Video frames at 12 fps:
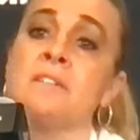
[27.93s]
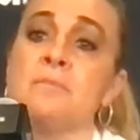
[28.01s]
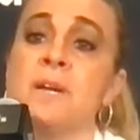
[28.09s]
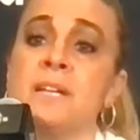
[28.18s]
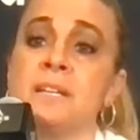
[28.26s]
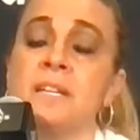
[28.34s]

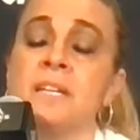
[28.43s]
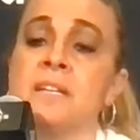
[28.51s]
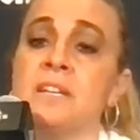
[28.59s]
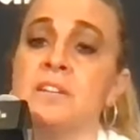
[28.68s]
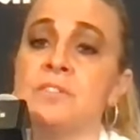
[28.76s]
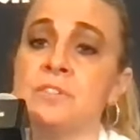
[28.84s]
I've been
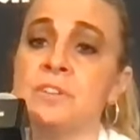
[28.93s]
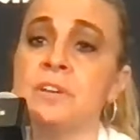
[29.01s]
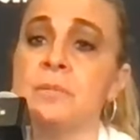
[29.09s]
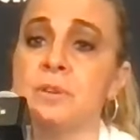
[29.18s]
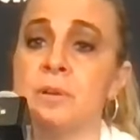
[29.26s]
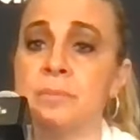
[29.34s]
in either the
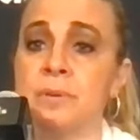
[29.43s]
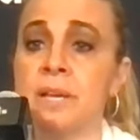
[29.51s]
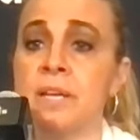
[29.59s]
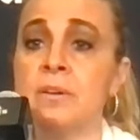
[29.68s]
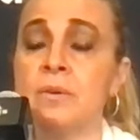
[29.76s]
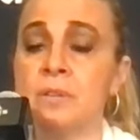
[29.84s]

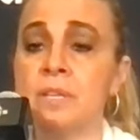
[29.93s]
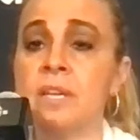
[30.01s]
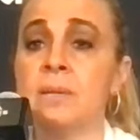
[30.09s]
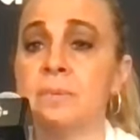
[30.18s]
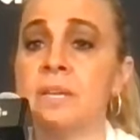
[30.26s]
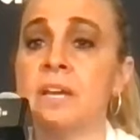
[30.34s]
WNBA or
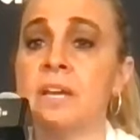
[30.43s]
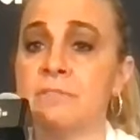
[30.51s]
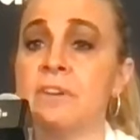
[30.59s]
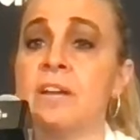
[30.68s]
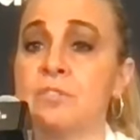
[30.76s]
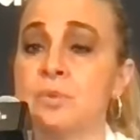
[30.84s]
the
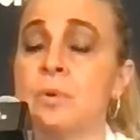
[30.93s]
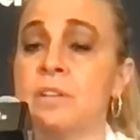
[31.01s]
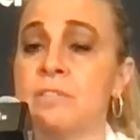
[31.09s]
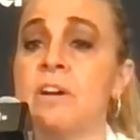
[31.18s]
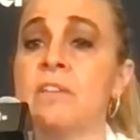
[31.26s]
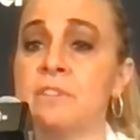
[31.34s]
NBA for now
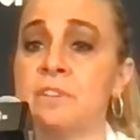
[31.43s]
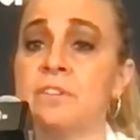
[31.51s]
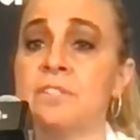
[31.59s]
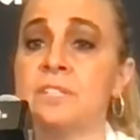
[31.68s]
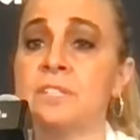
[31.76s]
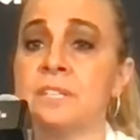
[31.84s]
25
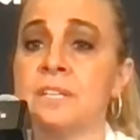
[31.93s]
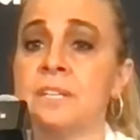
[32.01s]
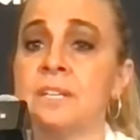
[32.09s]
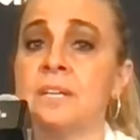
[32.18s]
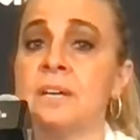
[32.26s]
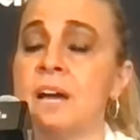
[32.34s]
years.
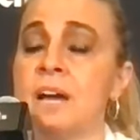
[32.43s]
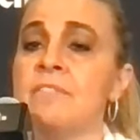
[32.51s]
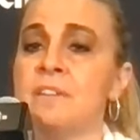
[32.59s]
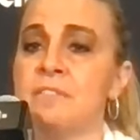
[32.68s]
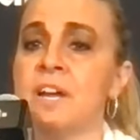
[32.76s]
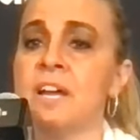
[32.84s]

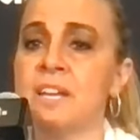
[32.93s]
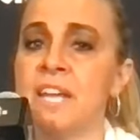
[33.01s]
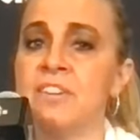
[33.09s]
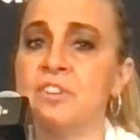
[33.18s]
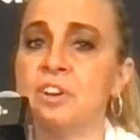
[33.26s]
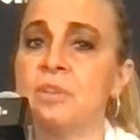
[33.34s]
I've never had
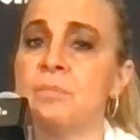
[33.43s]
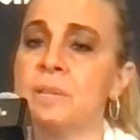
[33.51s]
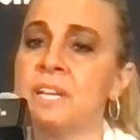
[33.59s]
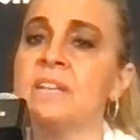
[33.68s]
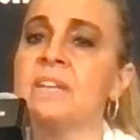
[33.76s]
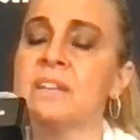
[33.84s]
an HR
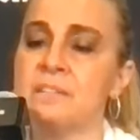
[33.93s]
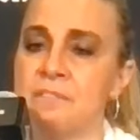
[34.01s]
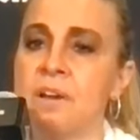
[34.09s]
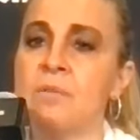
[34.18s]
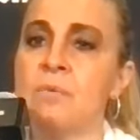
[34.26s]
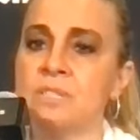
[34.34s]
complaint,
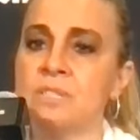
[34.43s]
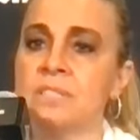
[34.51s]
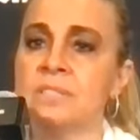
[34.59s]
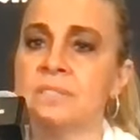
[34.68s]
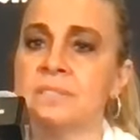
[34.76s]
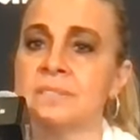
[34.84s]
never, not
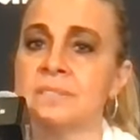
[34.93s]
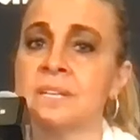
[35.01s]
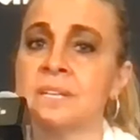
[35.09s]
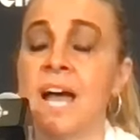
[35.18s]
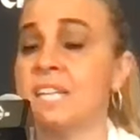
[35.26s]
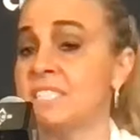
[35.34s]
once.
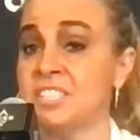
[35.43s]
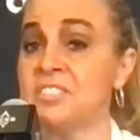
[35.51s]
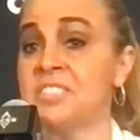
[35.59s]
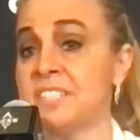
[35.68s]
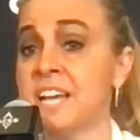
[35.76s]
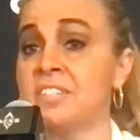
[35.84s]
I
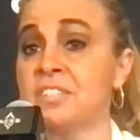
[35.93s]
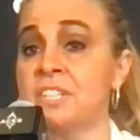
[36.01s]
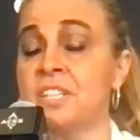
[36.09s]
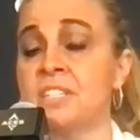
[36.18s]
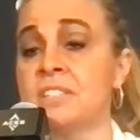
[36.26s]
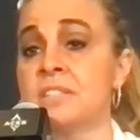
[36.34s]
still didn't
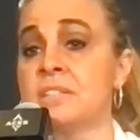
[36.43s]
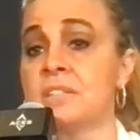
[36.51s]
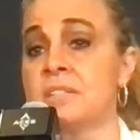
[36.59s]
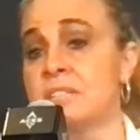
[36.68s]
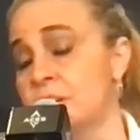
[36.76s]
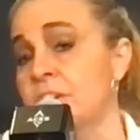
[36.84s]
actually, because
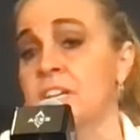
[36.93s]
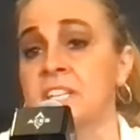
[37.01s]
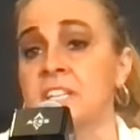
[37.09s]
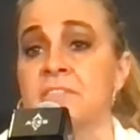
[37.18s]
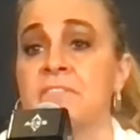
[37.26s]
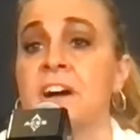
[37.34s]
Dearica
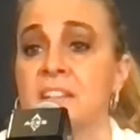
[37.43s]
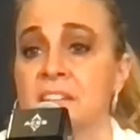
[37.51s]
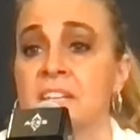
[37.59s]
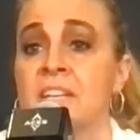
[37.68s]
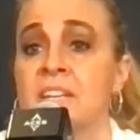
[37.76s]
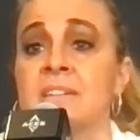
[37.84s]
didn't
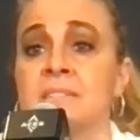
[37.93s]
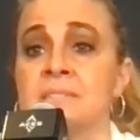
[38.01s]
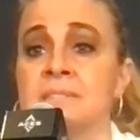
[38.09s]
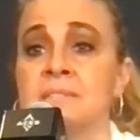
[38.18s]
file any.